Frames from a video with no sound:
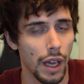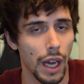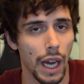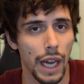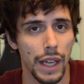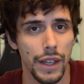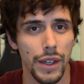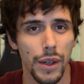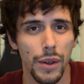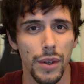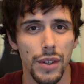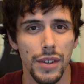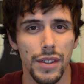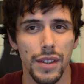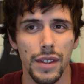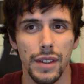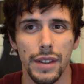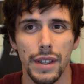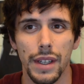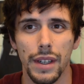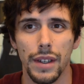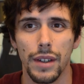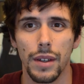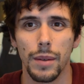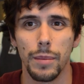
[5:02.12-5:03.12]
I noticed
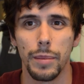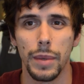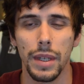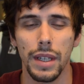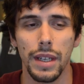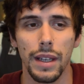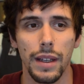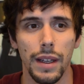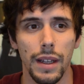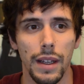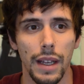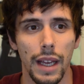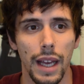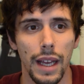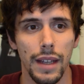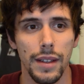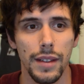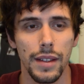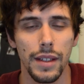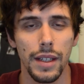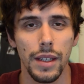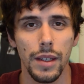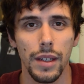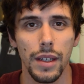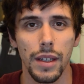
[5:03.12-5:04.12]
that they're a bit
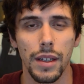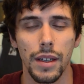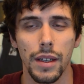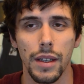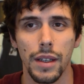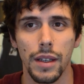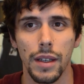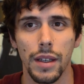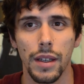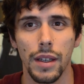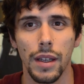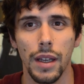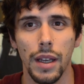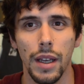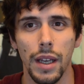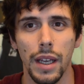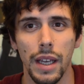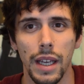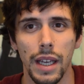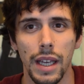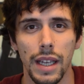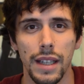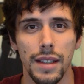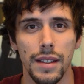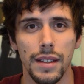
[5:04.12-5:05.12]
essy.
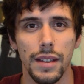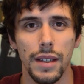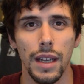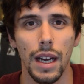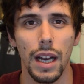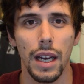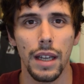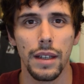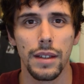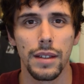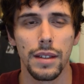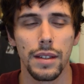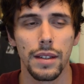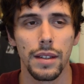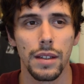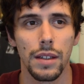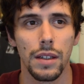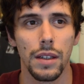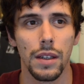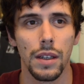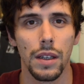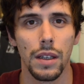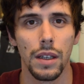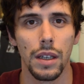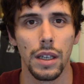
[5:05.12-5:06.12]
It's not
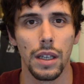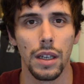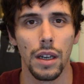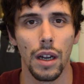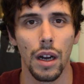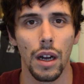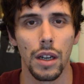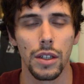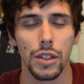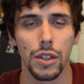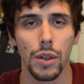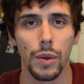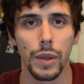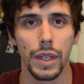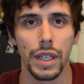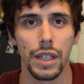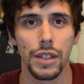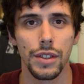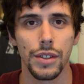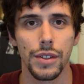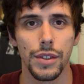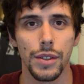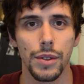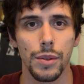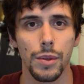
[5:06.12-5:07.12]
an ongoing
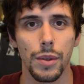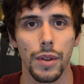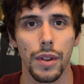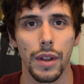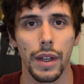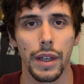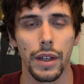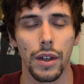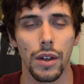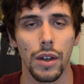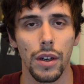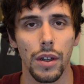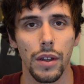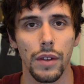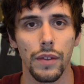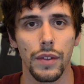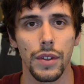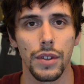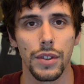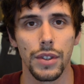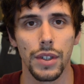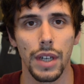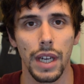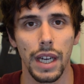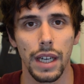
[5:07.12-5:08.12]
issue with like all of the
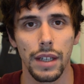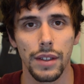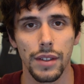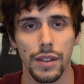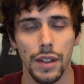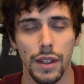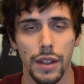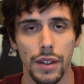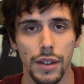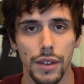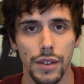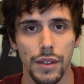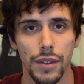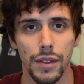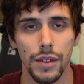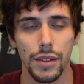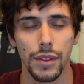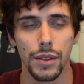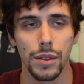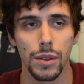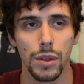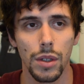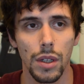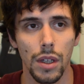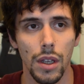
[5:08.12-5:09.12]
tracks I listen
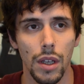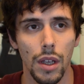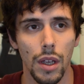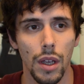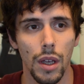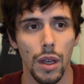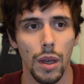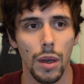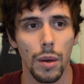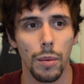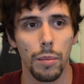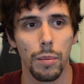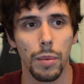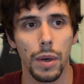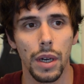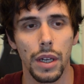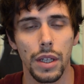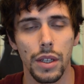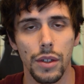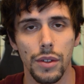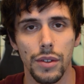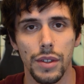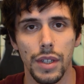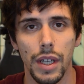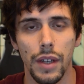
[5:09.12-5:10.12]
to, but
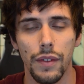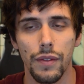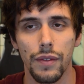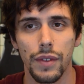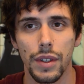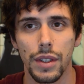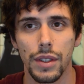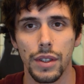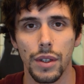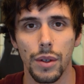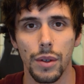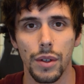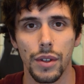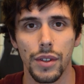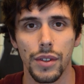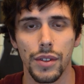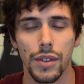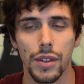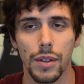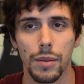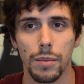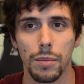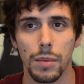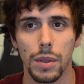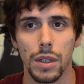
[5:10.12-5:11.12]
you'll definitely notice
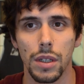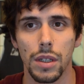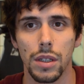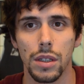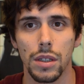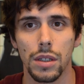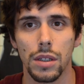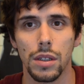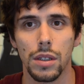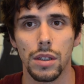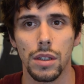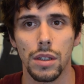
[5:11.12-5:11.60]
some uh,